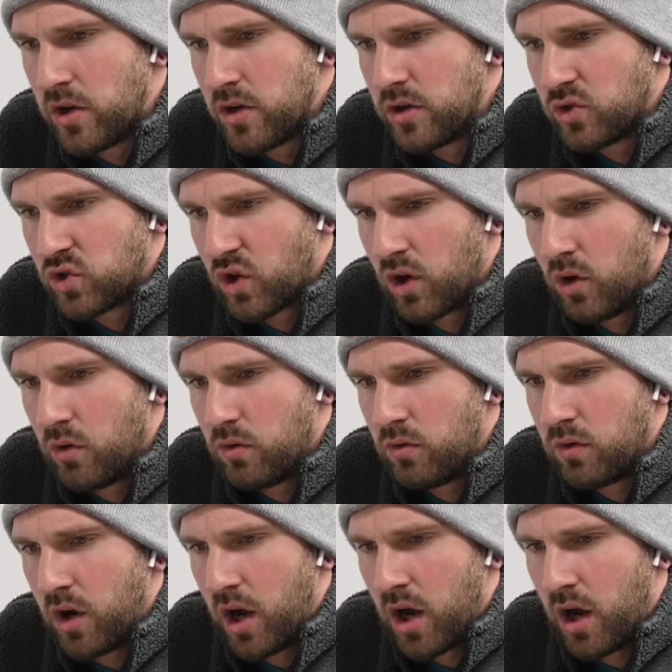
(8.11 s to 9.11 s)

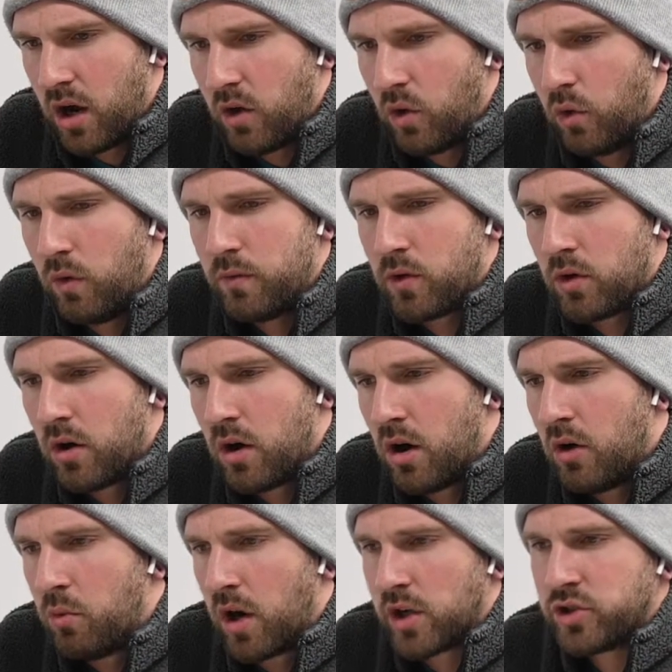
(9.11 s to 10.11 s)
So
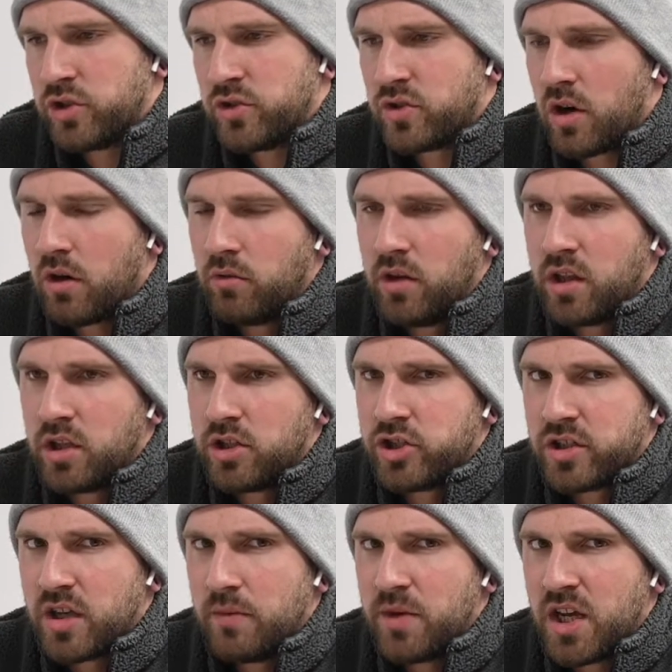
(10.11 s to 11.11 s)
overall, why don't you start with
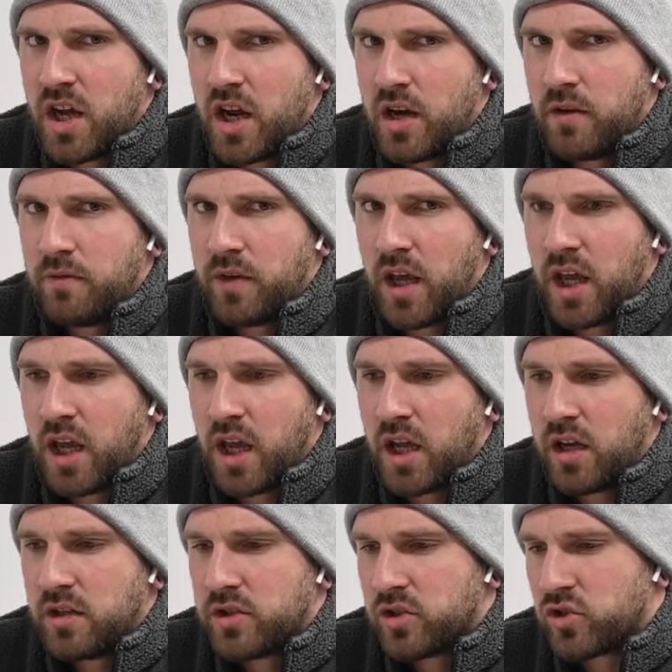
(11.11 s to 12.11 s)
just give me kind of
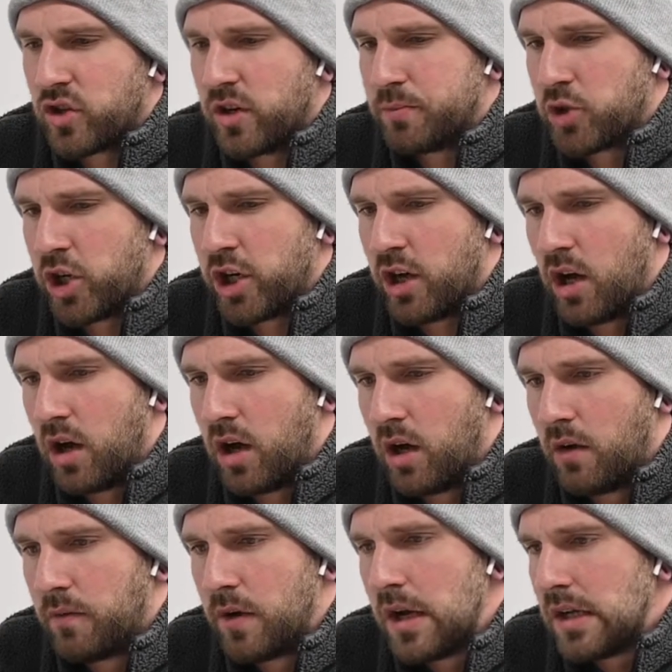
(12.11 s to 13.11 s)
a description
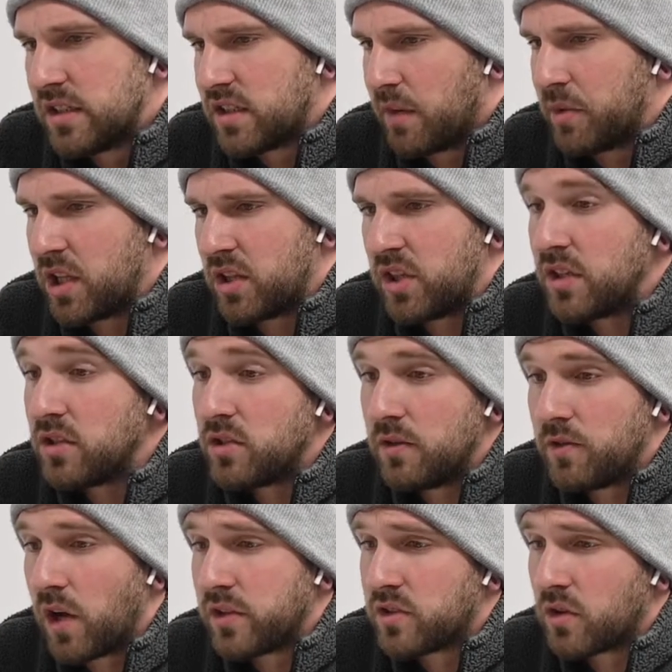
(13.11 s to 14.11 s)
of some of the things
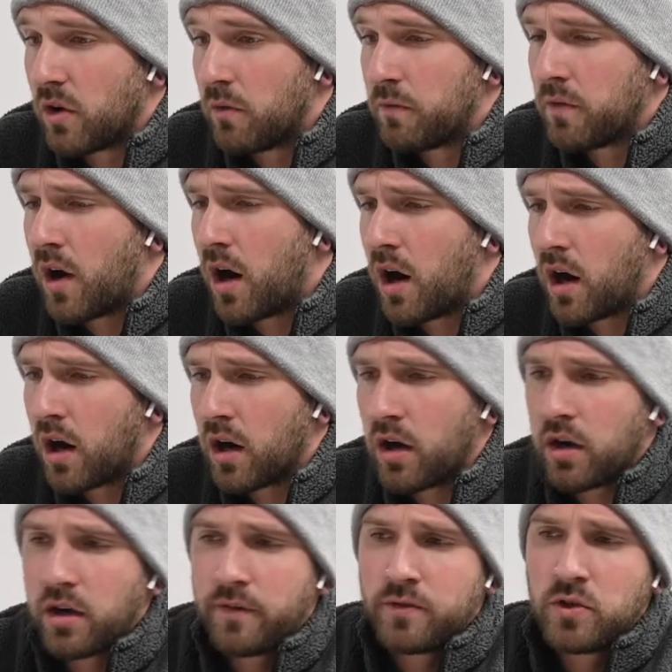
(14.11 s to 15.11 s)
you've done so
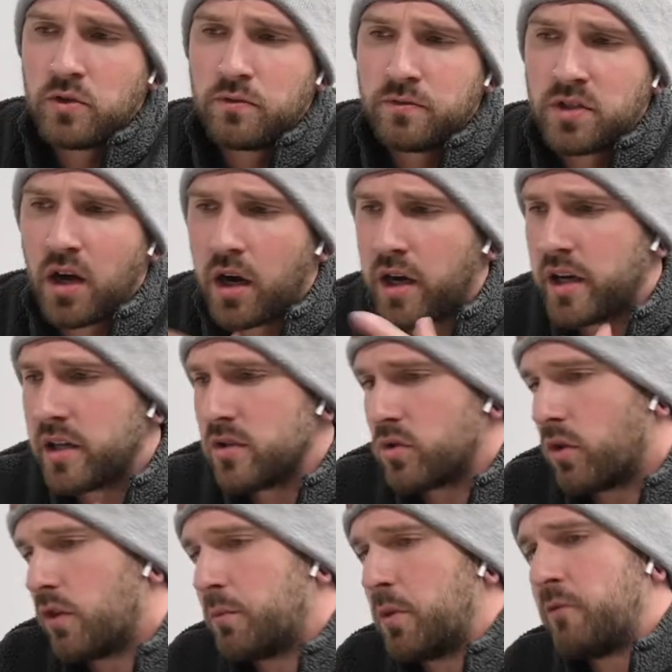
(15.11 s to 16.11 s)
far, if you've done any
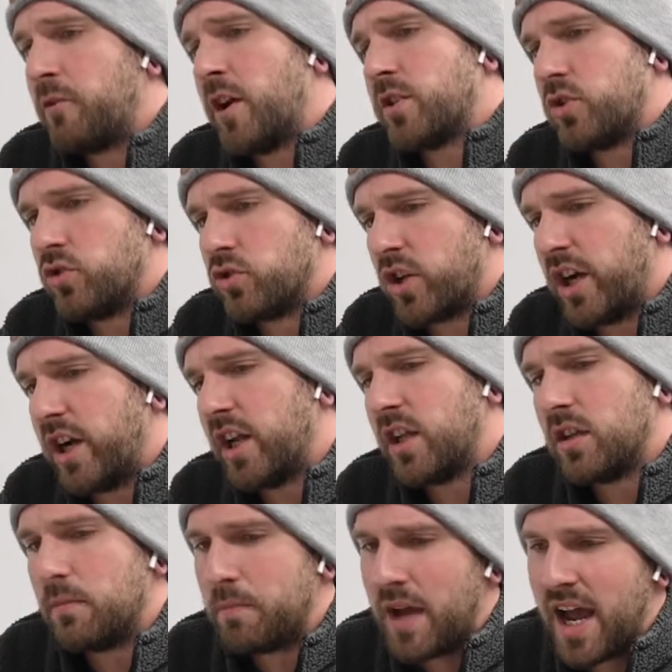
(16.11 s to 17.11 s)
sort of professional
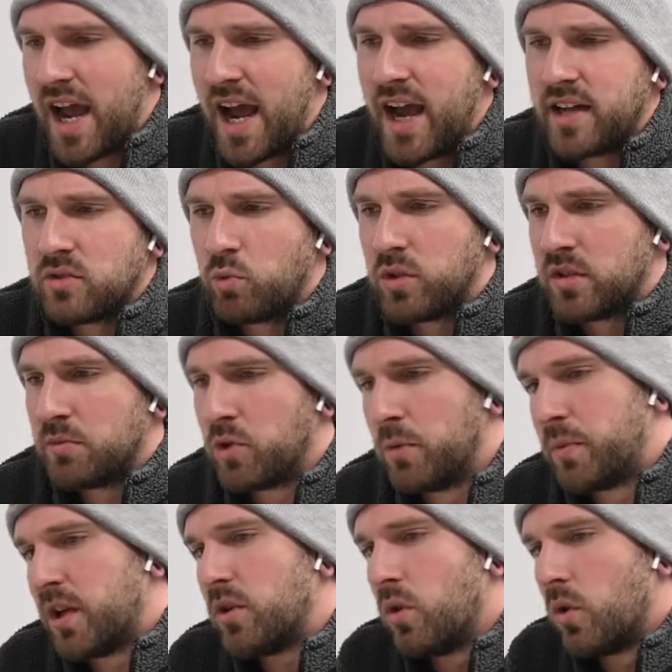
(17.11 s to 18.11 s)
training in the past, what some of
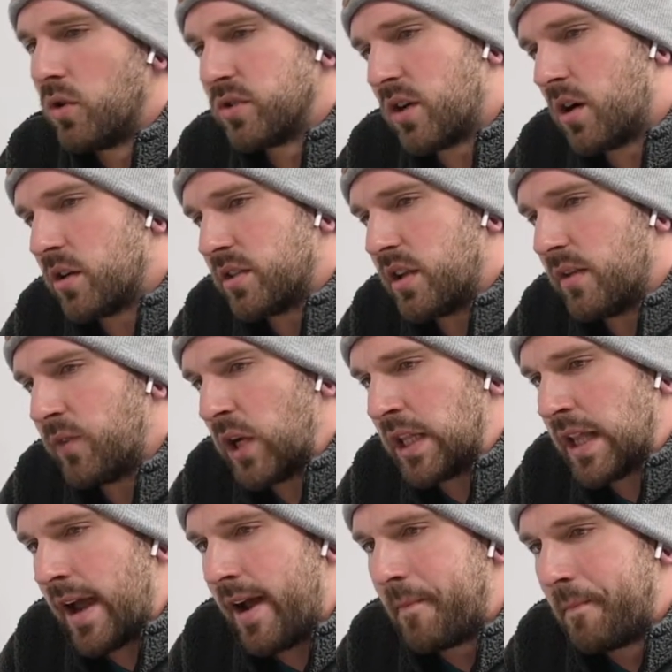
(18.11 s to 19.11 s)
your big goals are, stuff
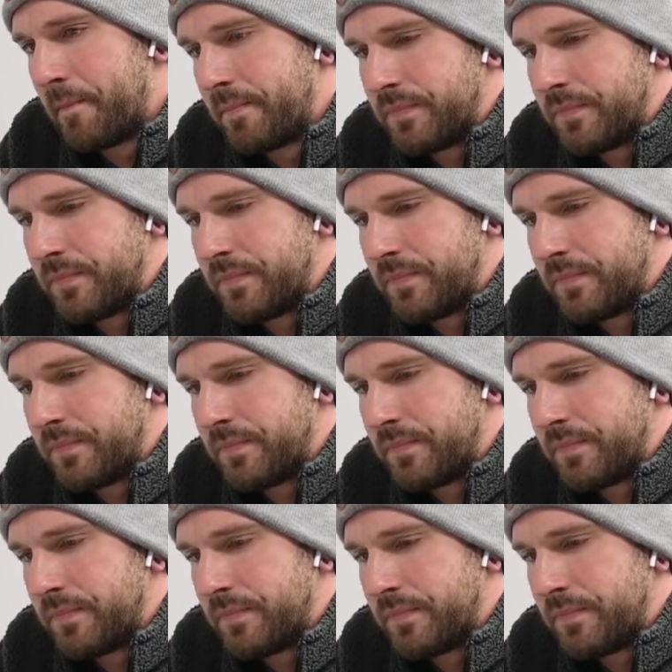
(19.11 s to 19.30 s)
like that.